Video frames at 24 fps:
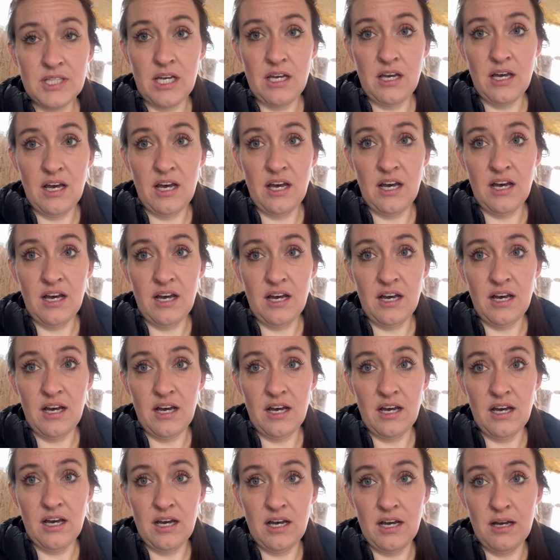
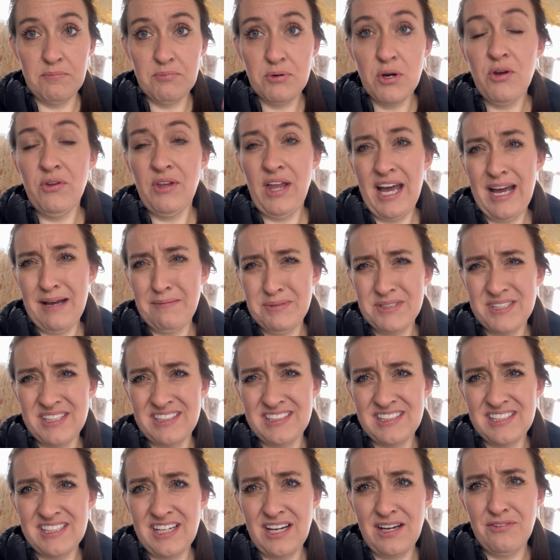prolapse
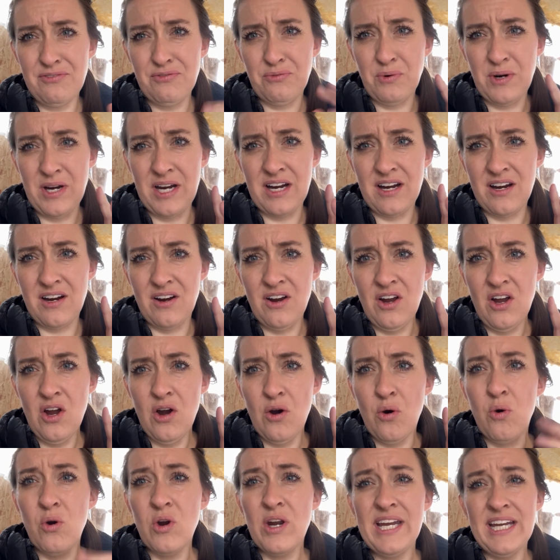and stuff or
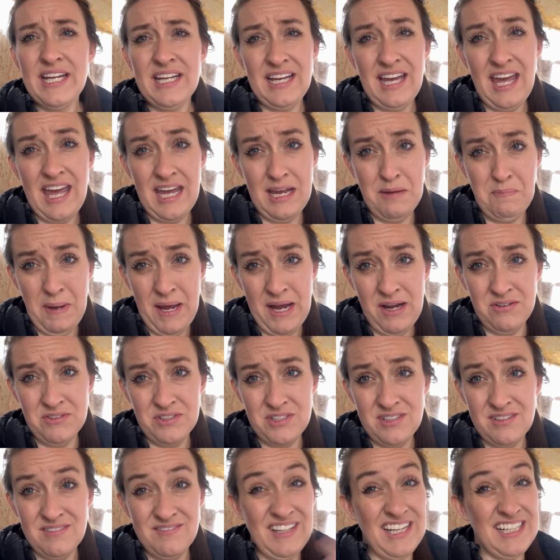getting egg
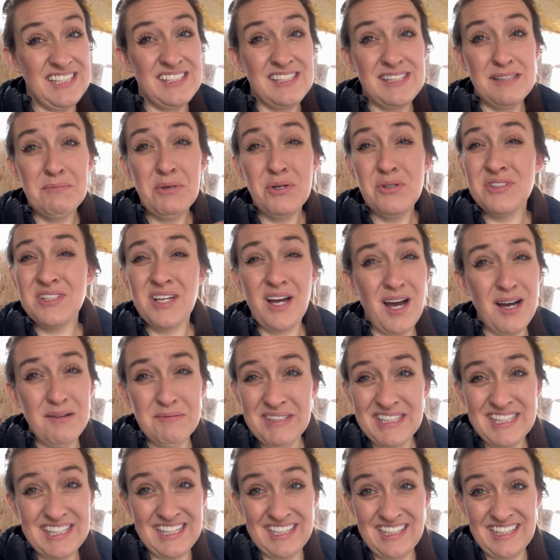bound. That's the most
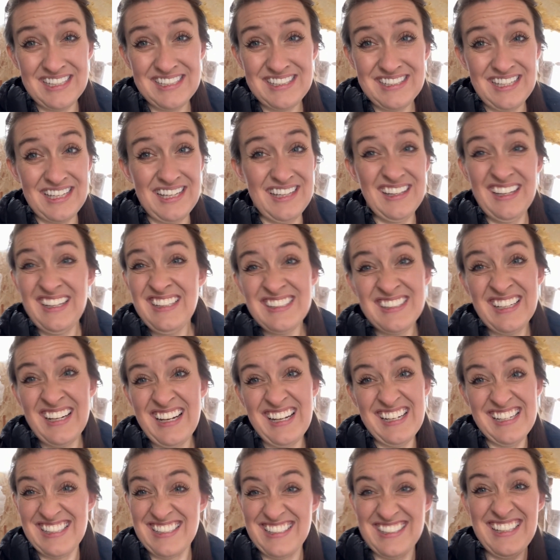common thing I see. That's not a
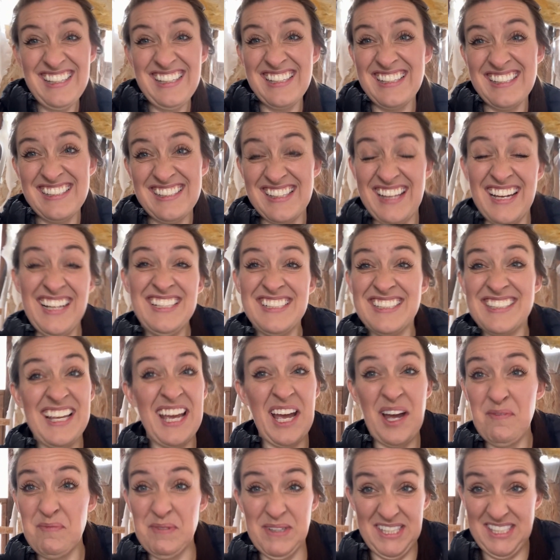disease. That just
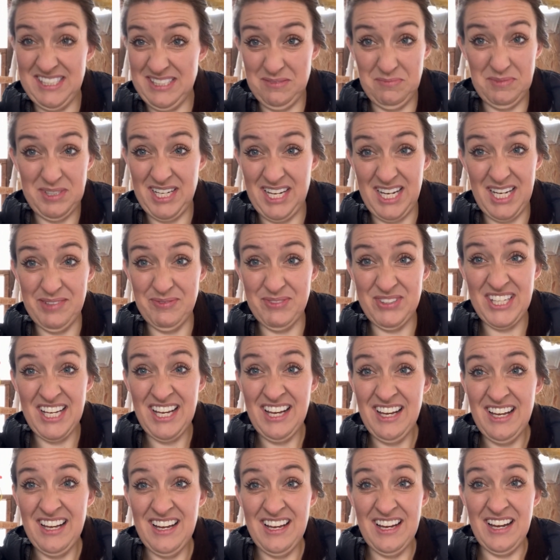happens sometimes.
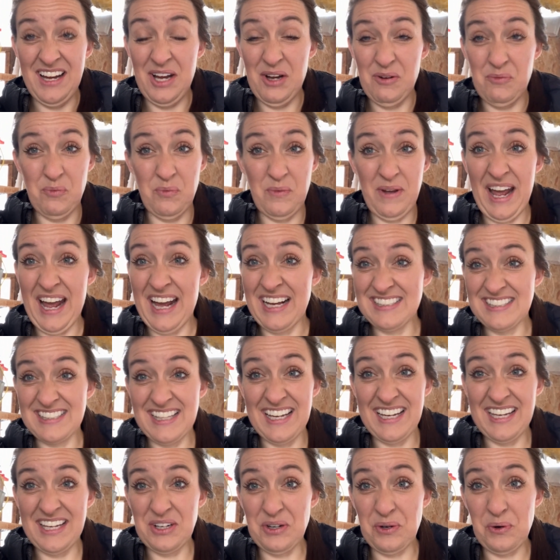As they
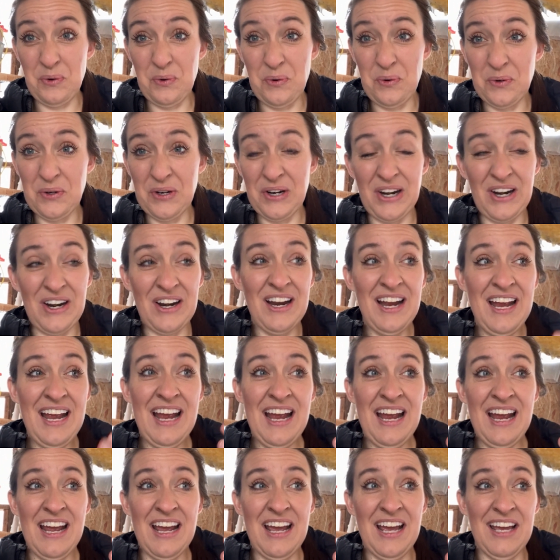get older,
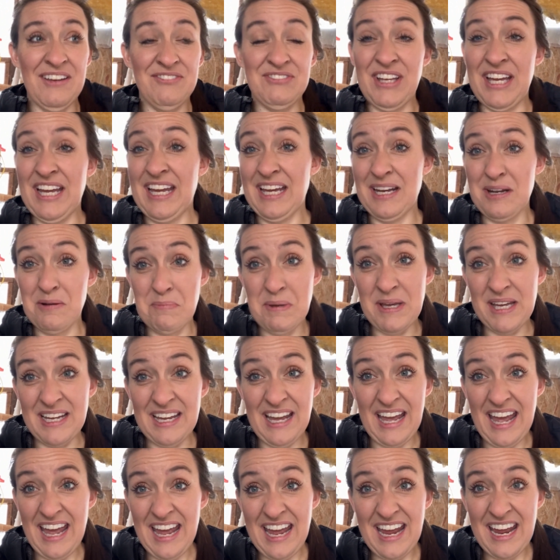if they get a big
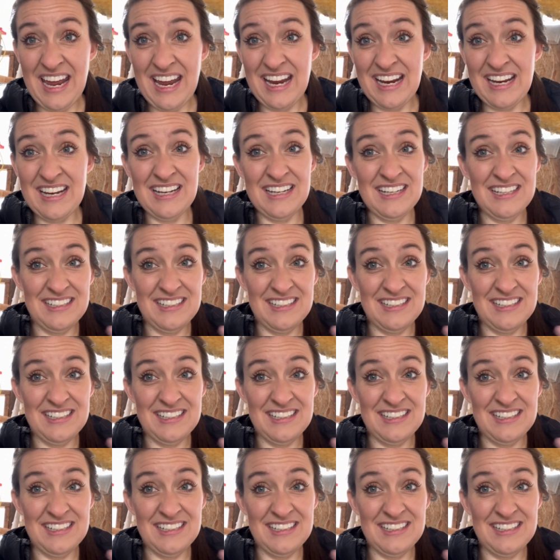egg,